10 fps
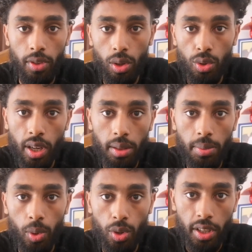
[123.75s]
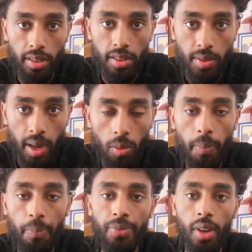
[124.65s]
video chat projects
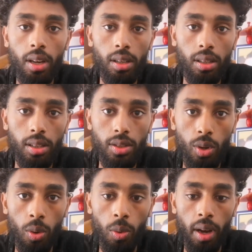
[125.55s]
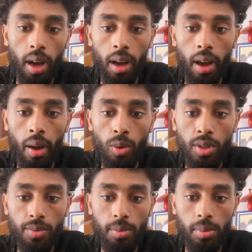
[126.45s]
now. So
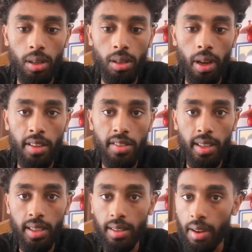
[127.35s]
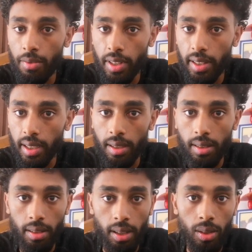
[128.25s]
I studied
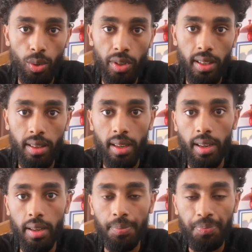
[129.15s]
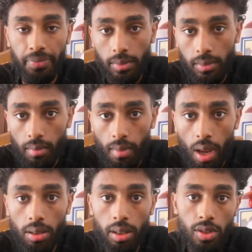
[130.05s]
everything, including
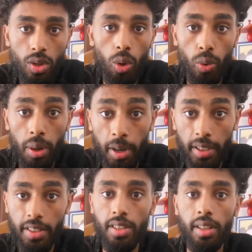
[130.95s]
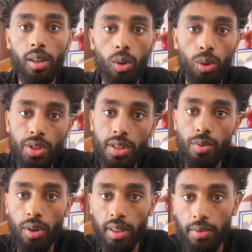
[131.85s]
it's called WebRTC technology
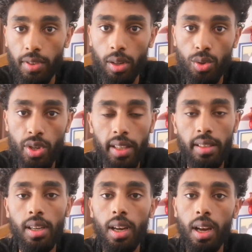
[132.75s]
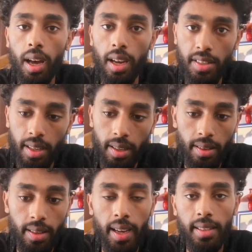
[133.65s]
for the video chat. I
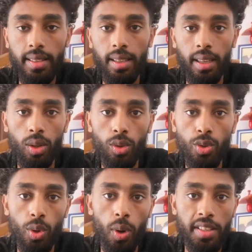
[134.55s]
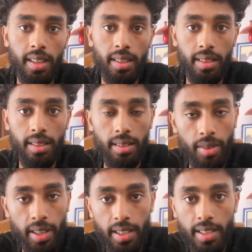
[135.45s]
studied that, and also I studied
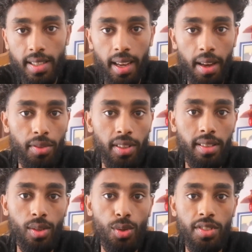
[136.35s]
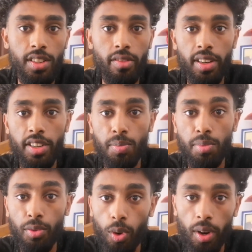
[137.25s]
Redis. I haven't used Redis
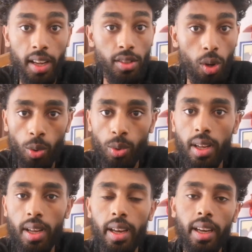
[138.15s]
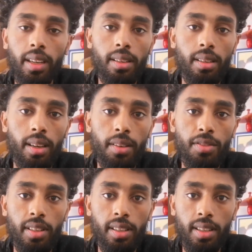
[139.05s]
before at all, and I've
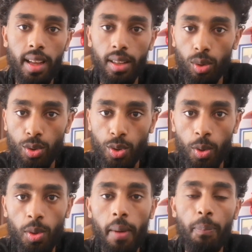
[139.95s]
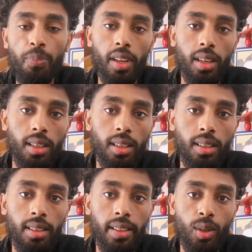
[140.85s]
studied that also.
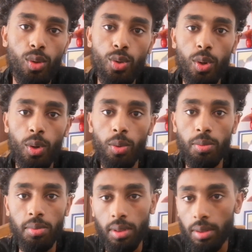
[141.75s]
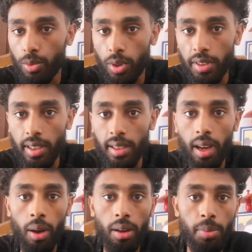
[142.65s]
And also front end.
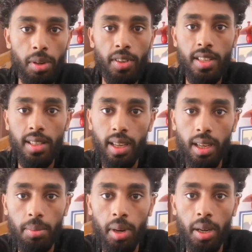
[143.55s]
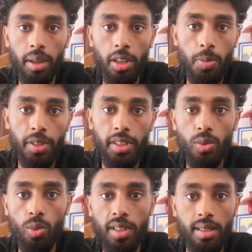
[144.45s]
Previously my
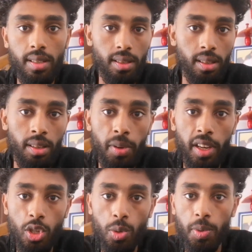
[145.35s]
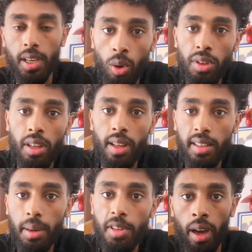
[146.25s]
expertise was in PHP. On the
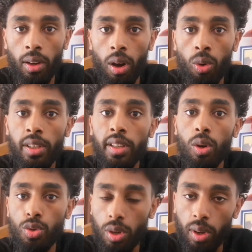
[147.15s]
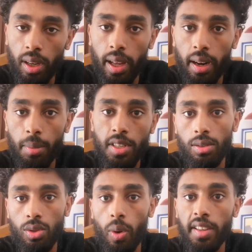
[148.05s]
database, I only know SQL
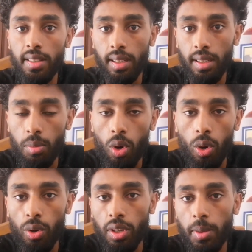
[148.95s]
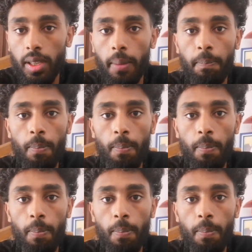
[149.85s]
database, so I studied MongoDB,